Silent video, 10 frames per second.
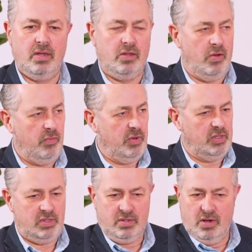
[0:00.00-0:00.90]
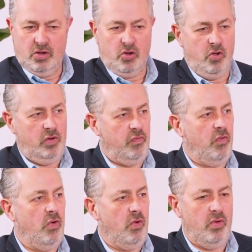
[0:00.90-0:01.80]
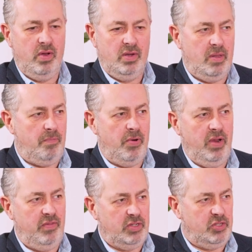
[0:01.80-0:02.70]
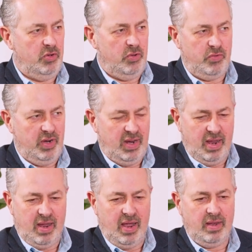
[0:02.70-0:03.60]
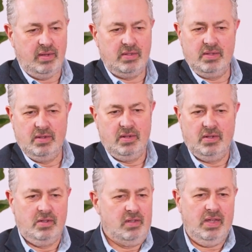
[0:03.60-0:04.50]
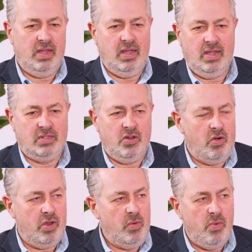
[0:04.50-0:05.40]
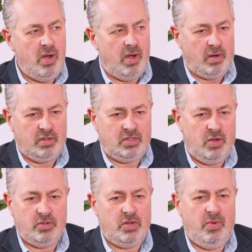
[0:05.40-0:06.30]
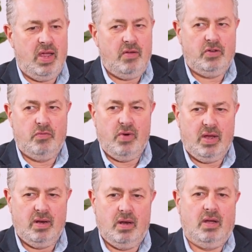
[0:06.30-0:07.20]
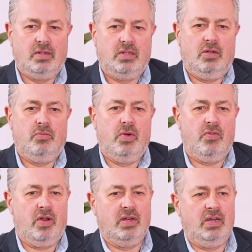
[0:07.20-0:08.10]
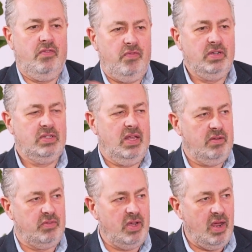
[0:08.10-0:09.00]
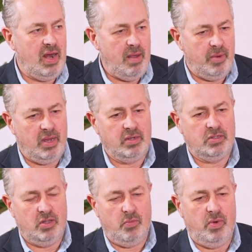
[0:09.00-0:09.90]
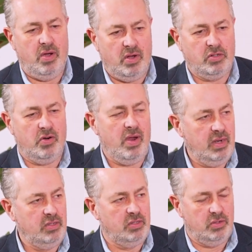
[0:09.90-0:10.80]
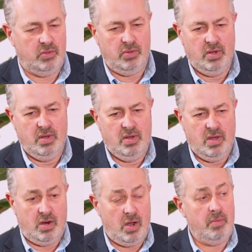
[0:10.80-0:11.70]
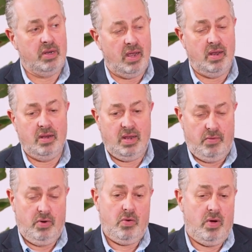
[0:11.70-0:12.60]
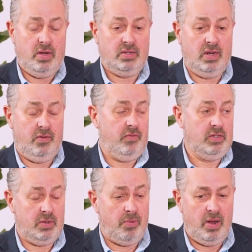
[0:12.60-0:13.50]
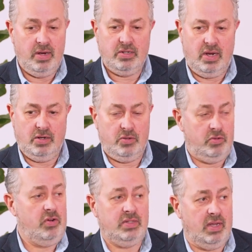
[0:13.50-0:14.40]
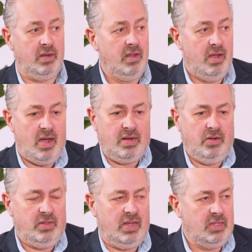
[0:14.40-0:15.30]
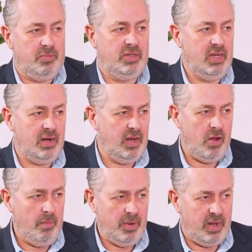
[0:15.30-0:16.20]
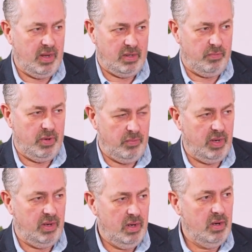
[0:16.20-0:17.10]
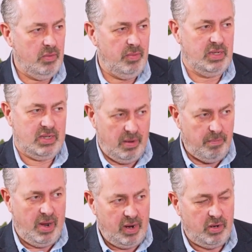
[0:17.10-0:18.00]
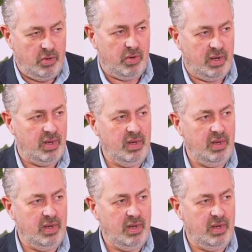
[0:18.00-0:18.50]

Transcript: that was good for the previous 2 or 3 decades is not going to work. So we have to recognize that we've got a different set of dynamics that we are trying to accommodate, and that requires a different supply chain to address it. I don't think it's particularly complicated when we step back and look at it